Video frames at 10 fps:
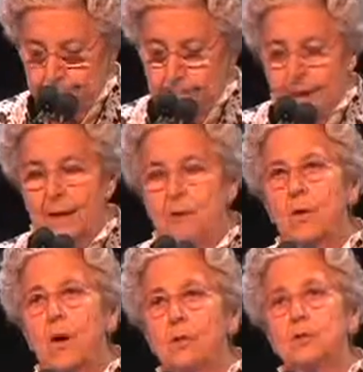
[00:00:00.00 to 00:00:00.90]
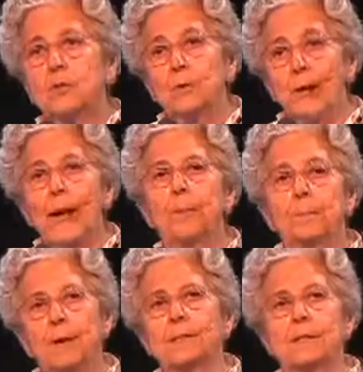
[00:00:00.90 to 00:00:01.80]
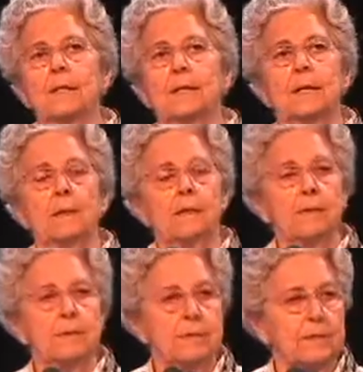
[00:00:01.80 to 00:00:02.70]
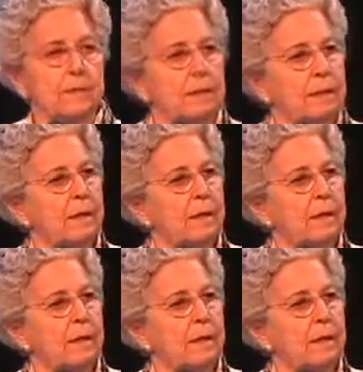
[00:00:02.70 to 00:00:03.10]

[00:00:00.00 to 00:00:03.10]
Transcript: And also now, presently, there's a,